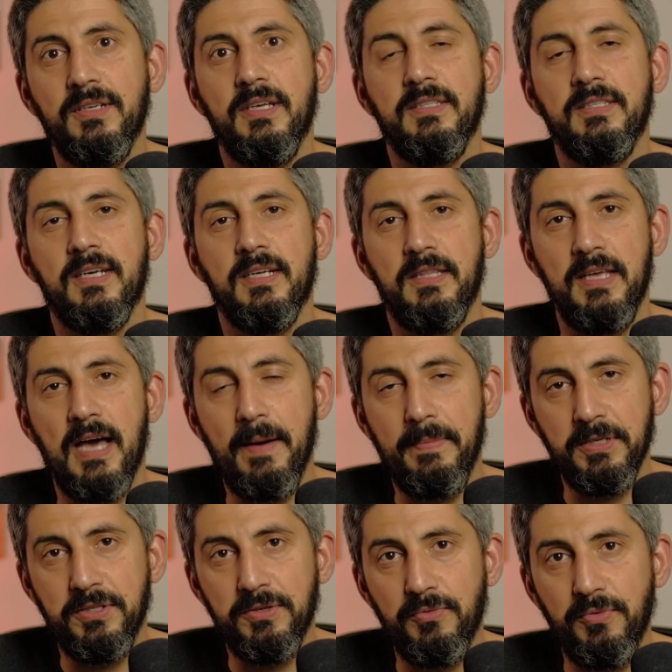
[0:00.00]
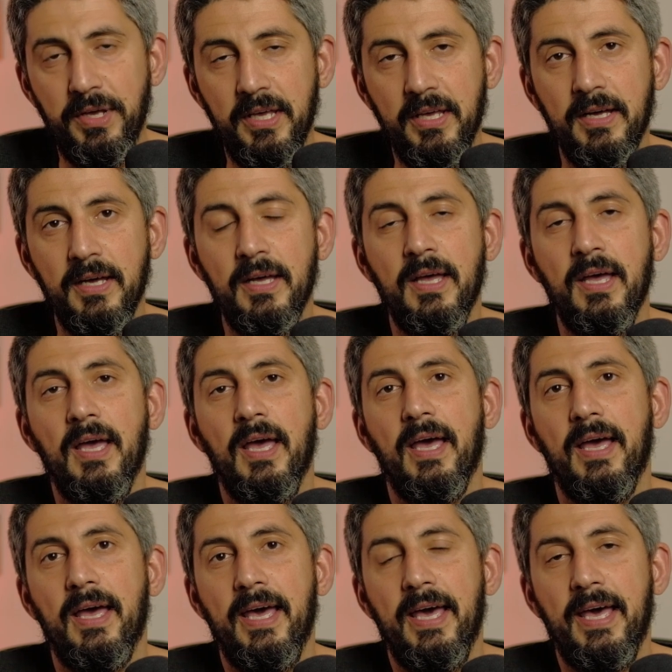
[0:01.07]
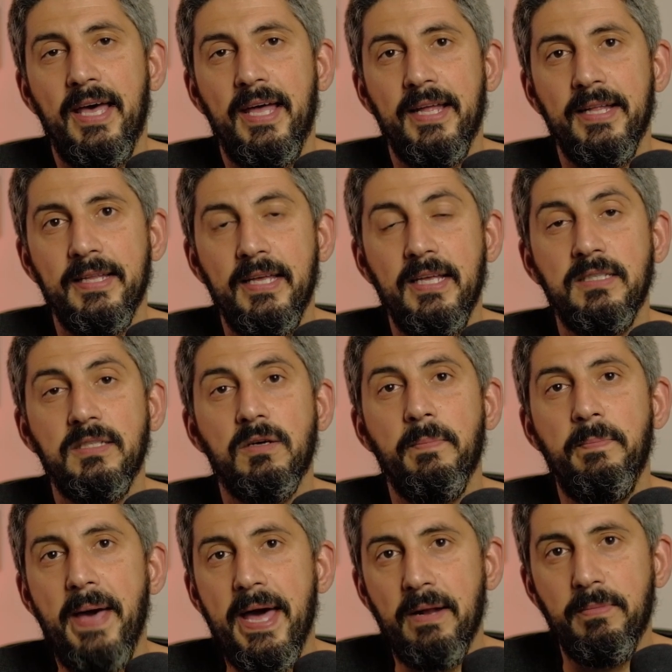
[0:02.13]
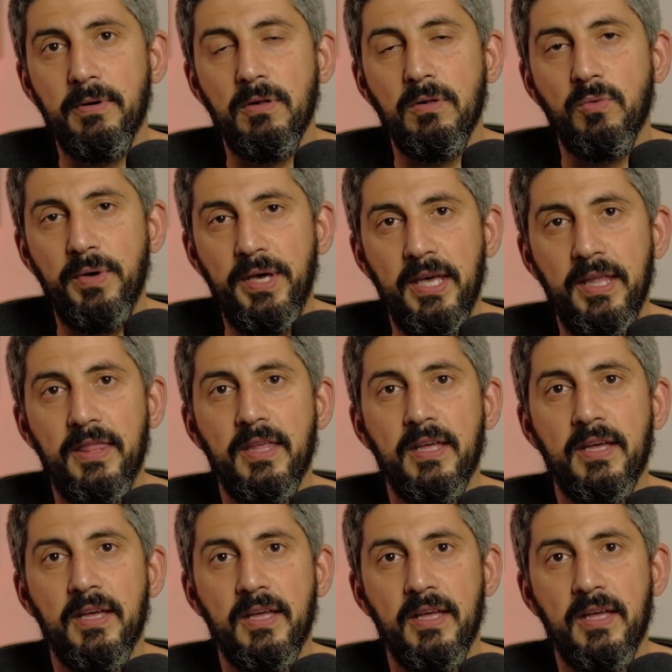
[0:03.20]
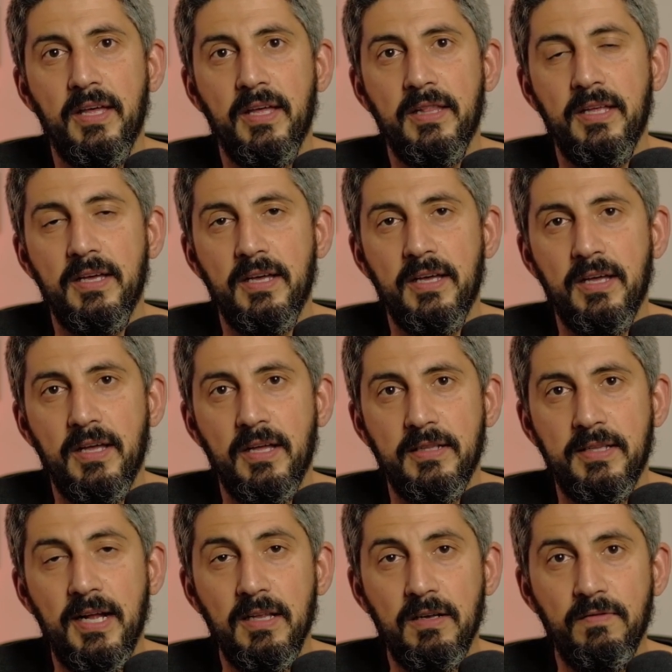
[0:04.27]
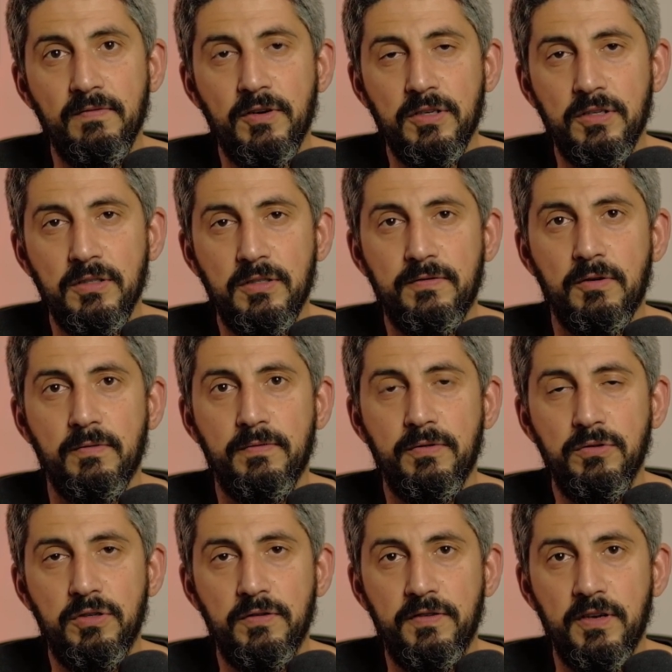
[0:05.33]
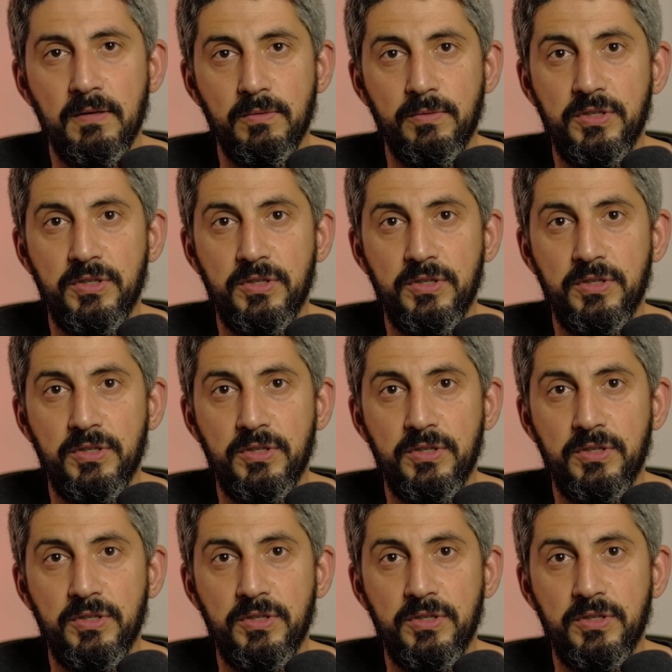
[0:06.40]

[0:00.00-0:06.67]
It's got the aperture ring, and it's compatible with the teleconverters from Fujifilm,